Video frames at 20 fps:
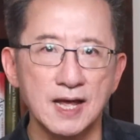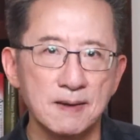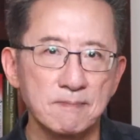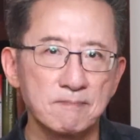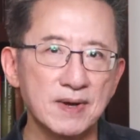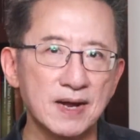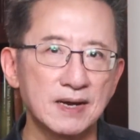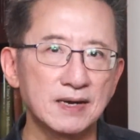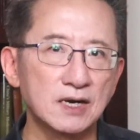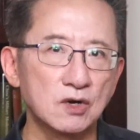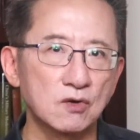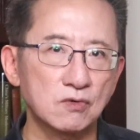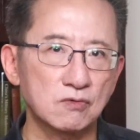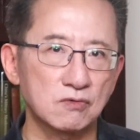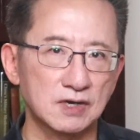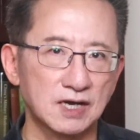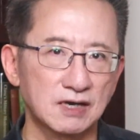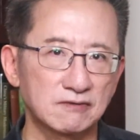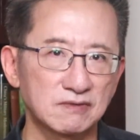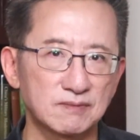many
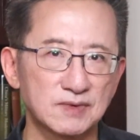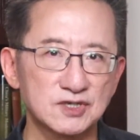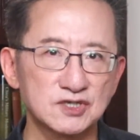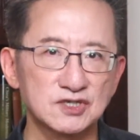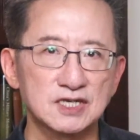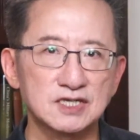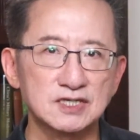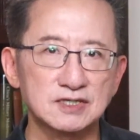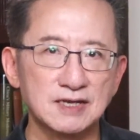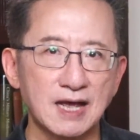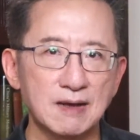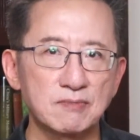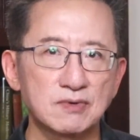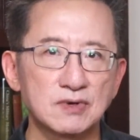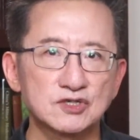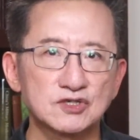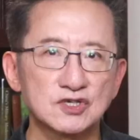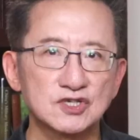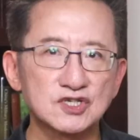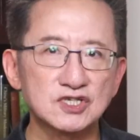local governments
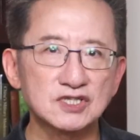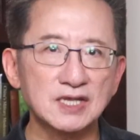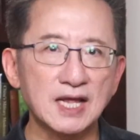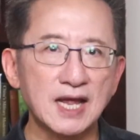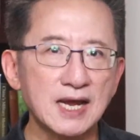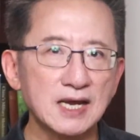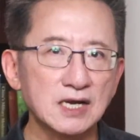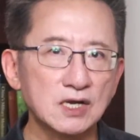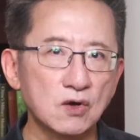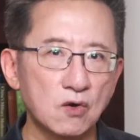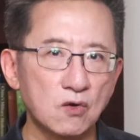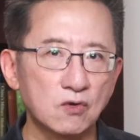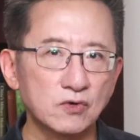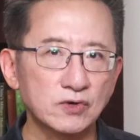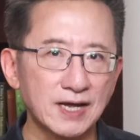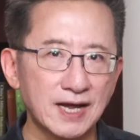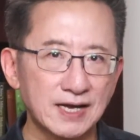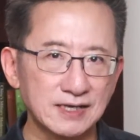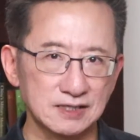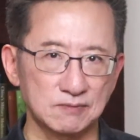establish
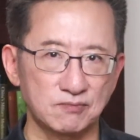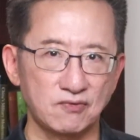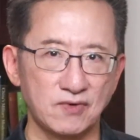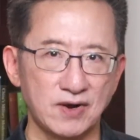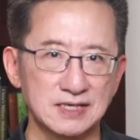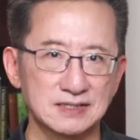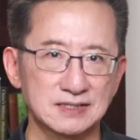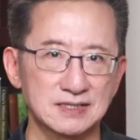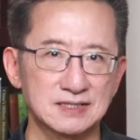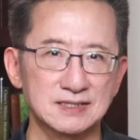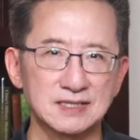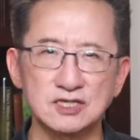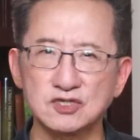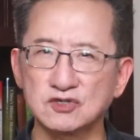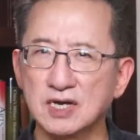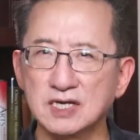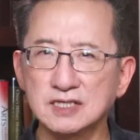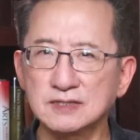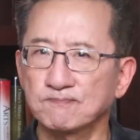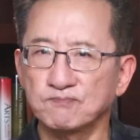state-owned enterprises such
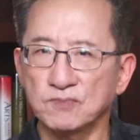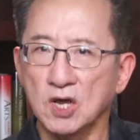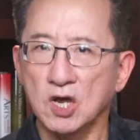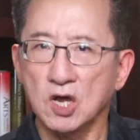as